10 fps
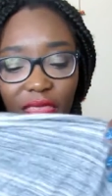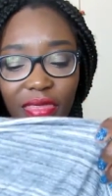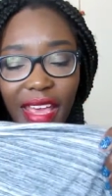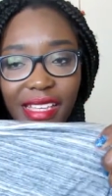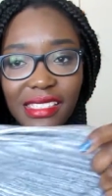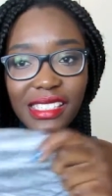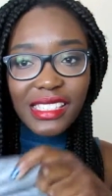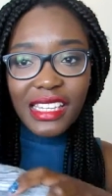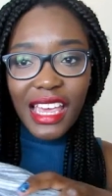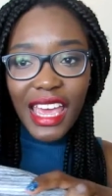Then
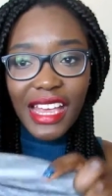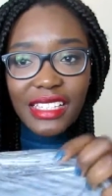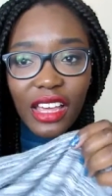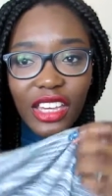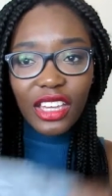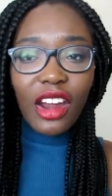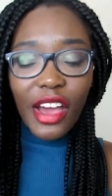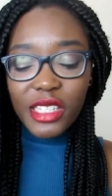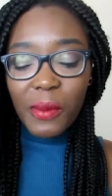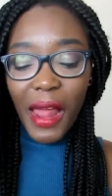this is like a
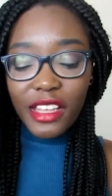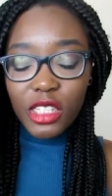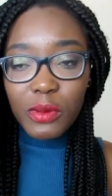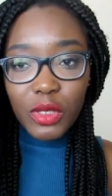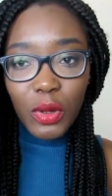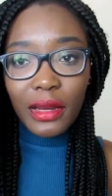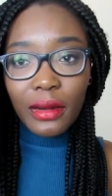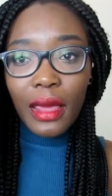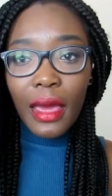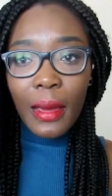nice balance
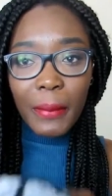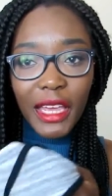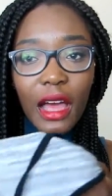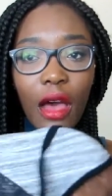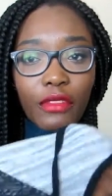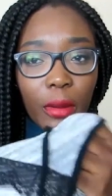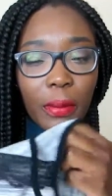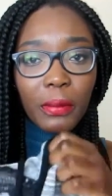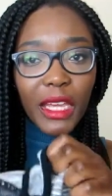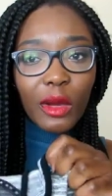between being covered
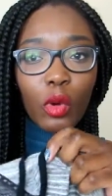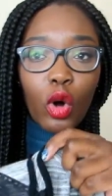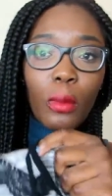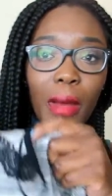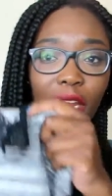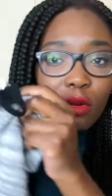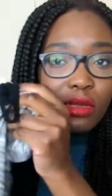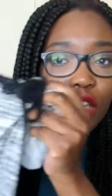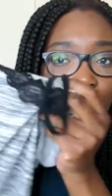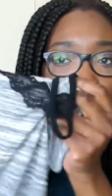up and being warm and
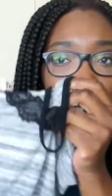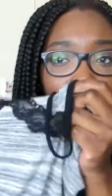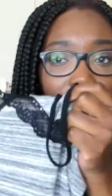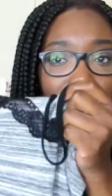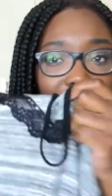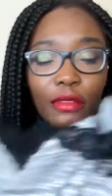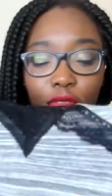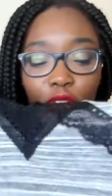also like being